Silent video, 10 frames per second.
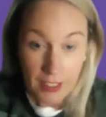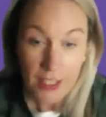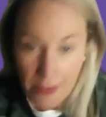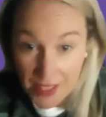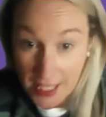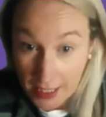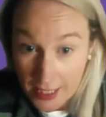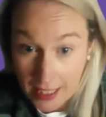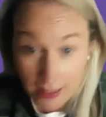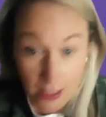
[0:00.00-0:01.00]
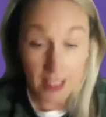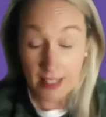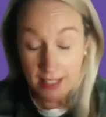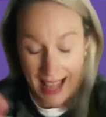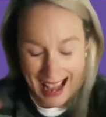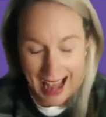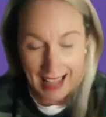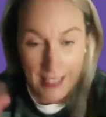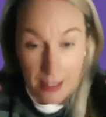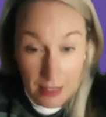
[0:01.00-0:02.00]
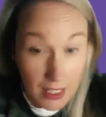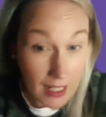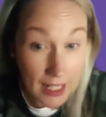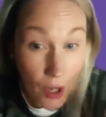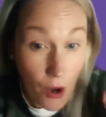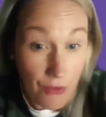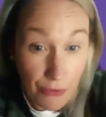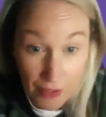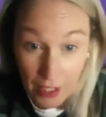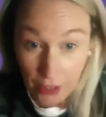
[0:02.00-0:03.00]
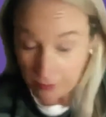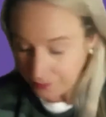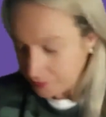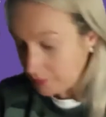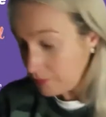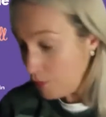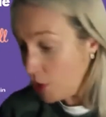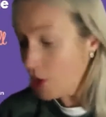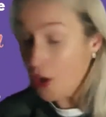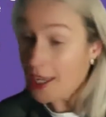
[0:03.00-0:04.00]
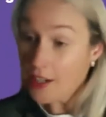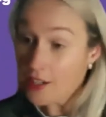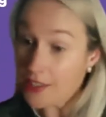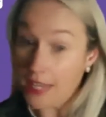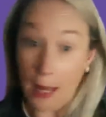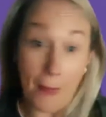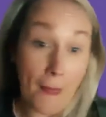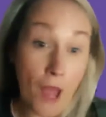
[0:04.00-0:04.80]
to facilitate their deals at the click of a finger. Now, here's the thing.